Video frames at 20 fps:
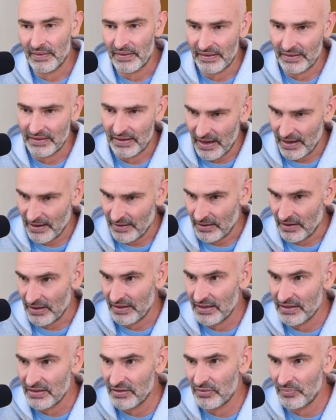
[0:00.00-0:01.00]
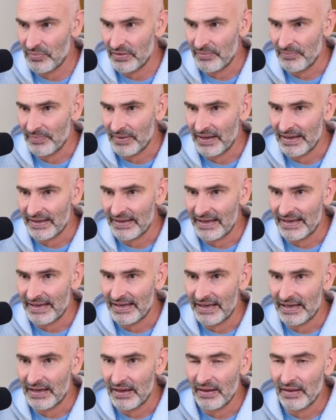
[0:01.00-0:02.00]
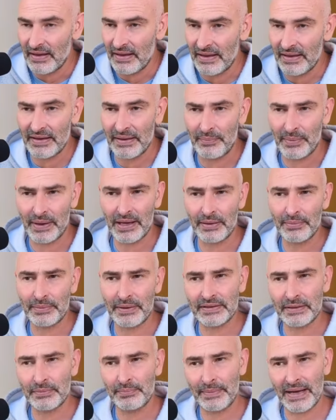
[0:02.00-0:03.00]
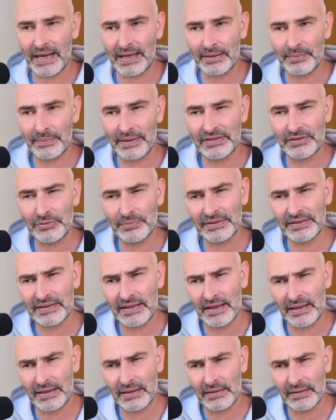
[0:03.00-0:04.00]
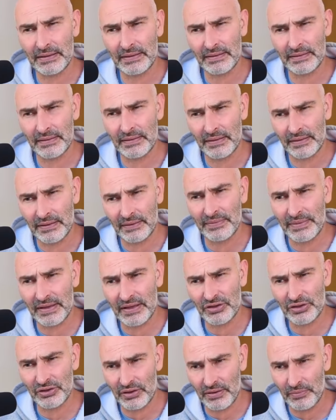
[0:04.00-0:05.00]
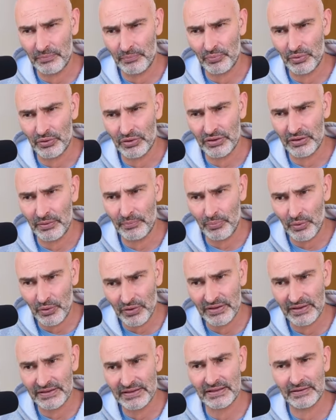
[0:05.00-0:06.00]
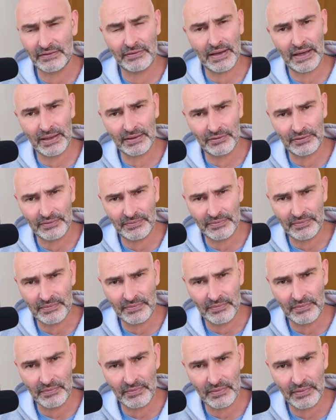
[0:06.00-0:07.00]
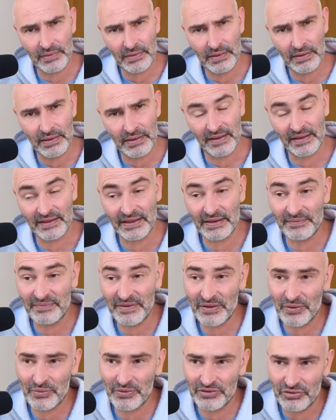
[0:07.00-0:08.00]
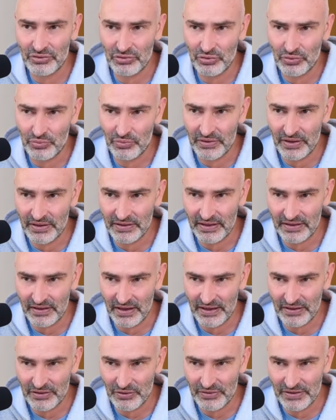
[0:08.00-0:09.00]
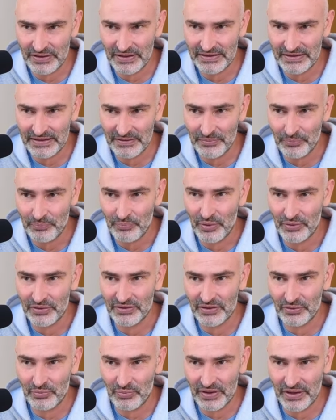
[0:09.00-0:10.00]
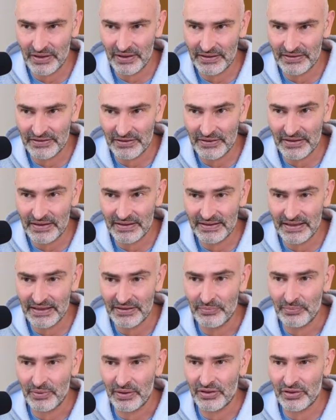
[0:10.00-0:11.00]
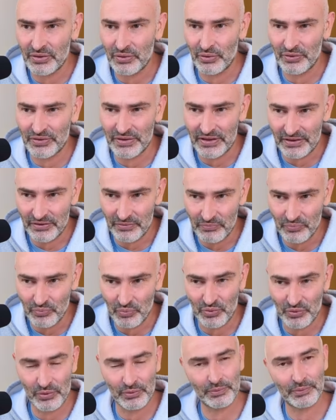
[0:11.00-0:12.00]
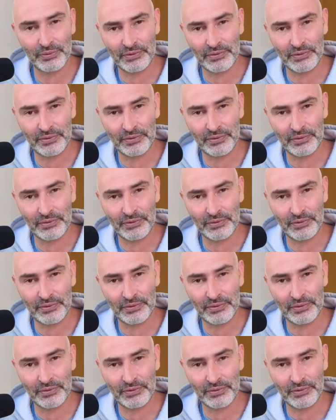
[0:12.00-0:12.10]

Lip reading: Knight to e2 is played, and here, in my opinion, black makes a mistake. They should have pushed the pawn to c5. Even though it's true that the knight on d7 blocks the queen, and so there's less pressure on d4.